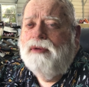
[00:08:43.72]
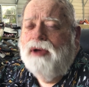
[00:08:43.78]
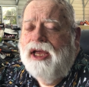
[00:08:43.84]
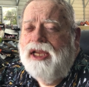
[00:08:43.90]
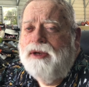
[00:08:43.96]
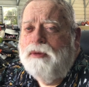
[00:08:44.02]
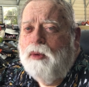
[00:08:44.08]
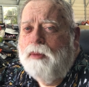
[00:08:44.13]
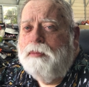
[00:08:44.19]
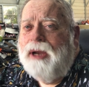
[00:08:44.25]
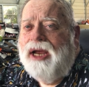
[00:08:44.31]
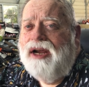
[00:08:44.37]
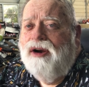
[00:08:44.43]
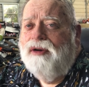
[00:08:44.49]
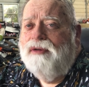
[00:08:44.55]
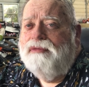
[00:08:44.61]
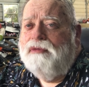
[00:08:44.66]
a
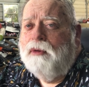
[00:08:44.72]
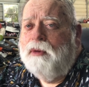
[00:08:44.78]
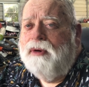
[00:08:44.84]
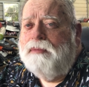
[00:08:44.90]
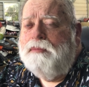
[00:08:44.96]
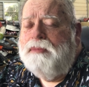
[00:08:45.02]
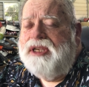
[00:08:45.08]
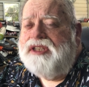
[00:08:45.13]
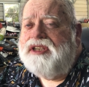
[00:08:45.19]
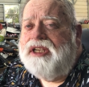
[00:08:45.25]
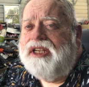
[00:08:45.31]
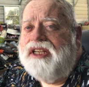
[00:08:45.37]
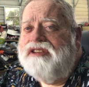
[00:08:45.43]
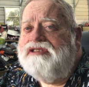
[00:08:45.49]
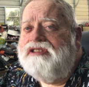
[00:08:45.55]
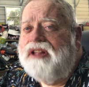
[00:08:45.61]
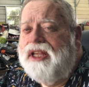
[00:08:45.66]
repair for missing
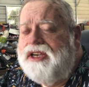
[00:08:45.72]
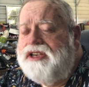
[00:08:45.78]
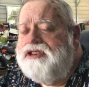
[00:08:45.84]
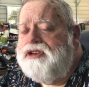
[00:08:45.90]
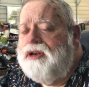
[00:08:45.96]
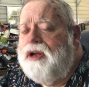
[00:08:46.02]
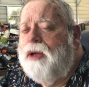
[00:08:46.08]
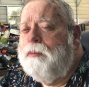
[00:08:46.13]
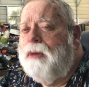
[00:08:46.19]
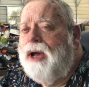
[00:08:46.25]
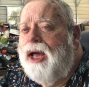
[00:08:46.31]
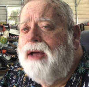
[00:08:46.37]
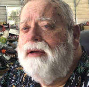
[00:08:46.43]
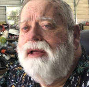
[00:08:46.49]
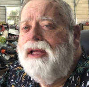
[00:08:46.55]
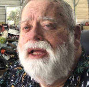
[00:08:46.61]
insulation on my